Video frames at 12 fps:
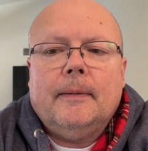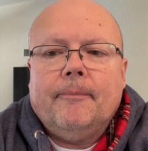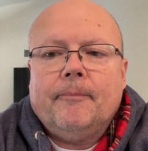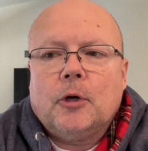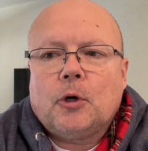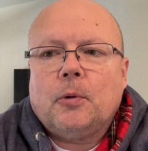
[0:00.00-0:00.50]

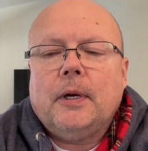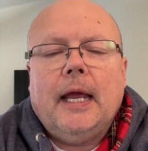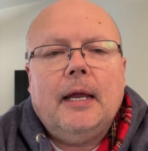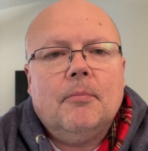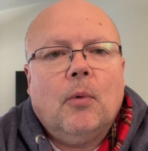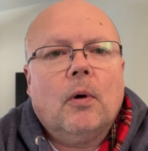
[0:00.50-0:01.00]

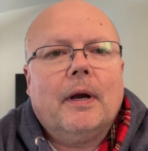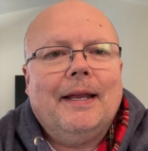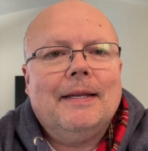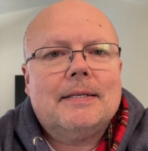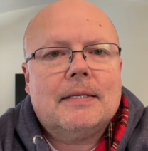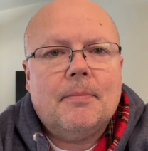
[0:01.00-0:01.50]
create more
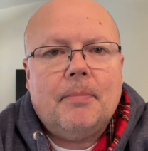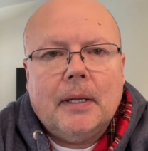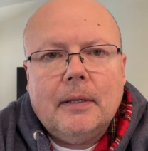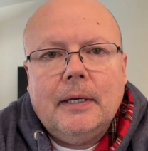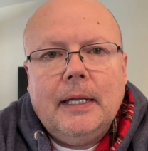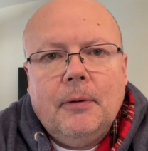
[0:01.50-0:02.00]

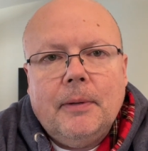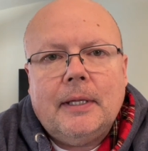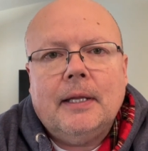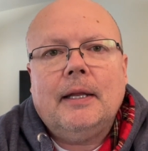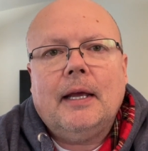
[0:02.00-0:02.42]
instability within